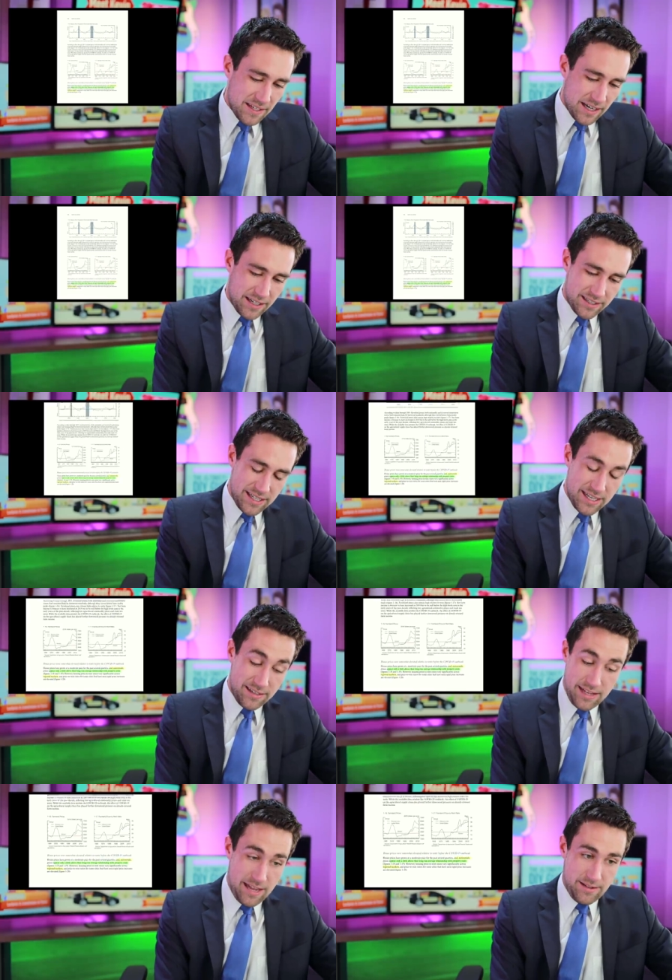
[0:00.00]
uh,
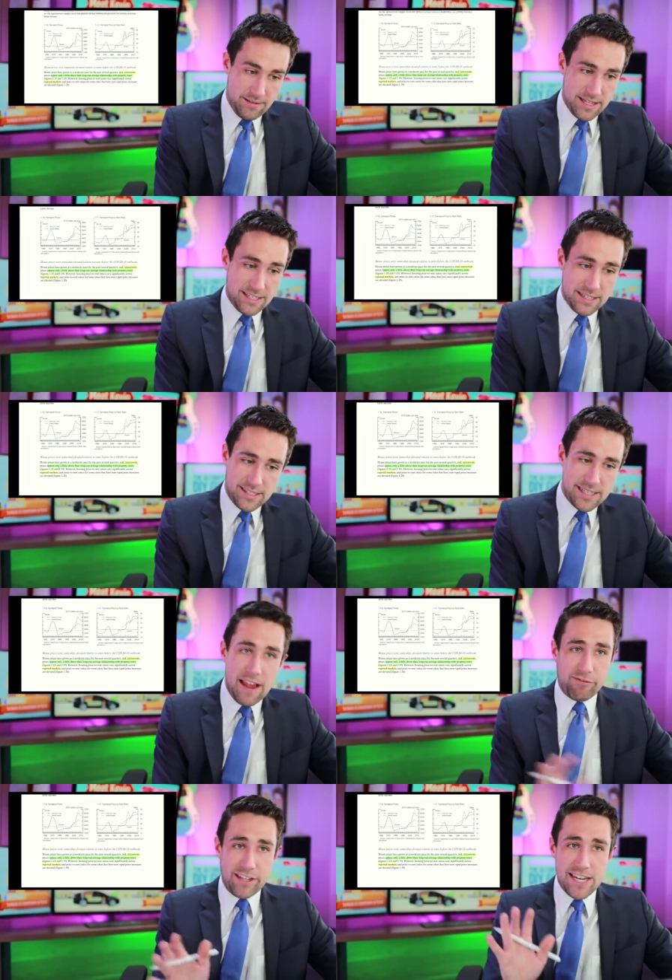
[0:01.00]
th- th- this is
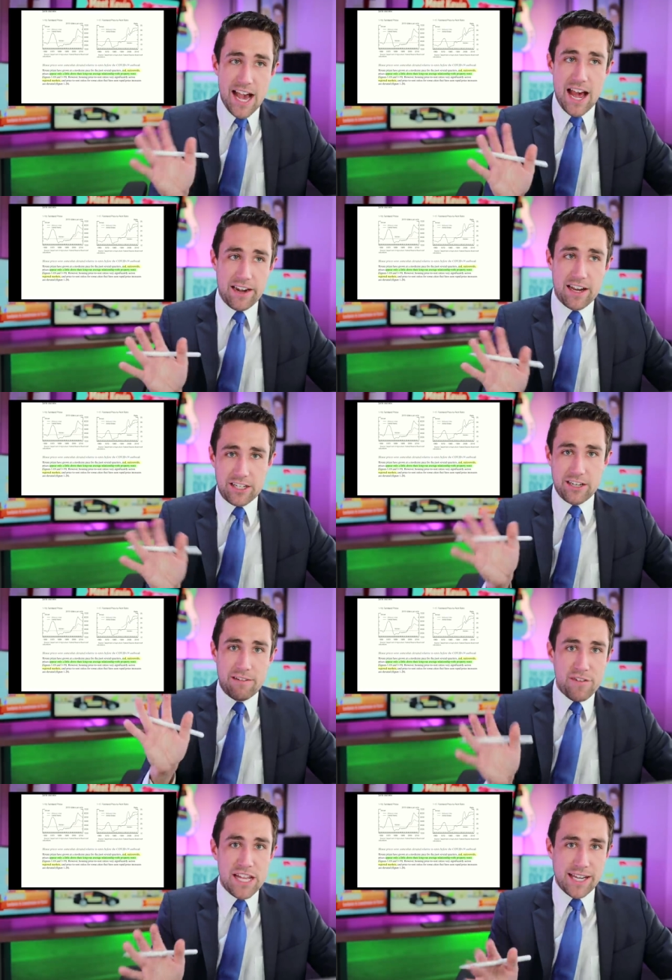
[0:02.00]
definitely not a
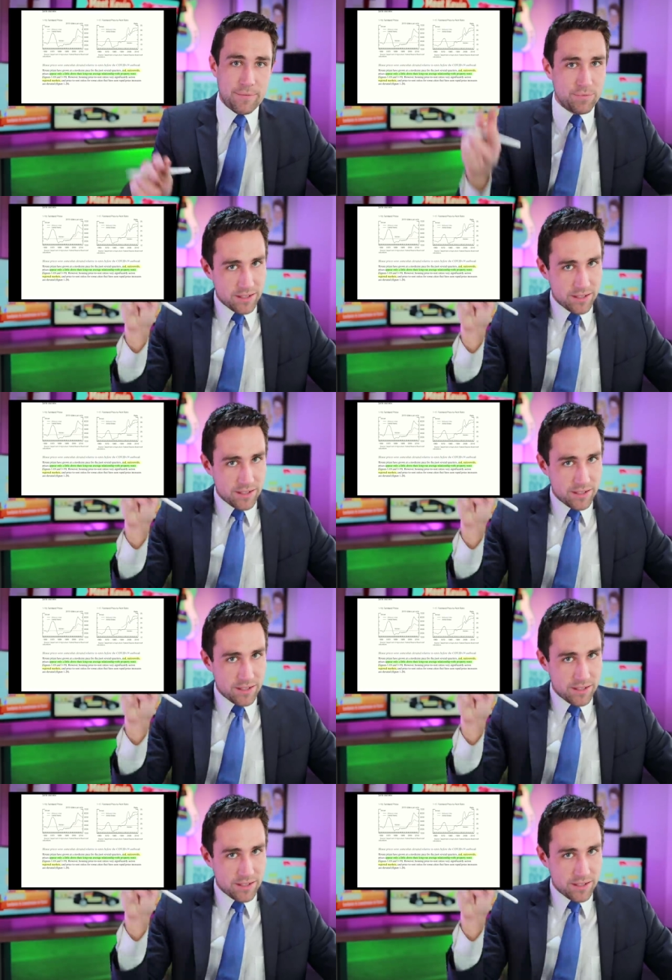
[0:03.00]
good feeling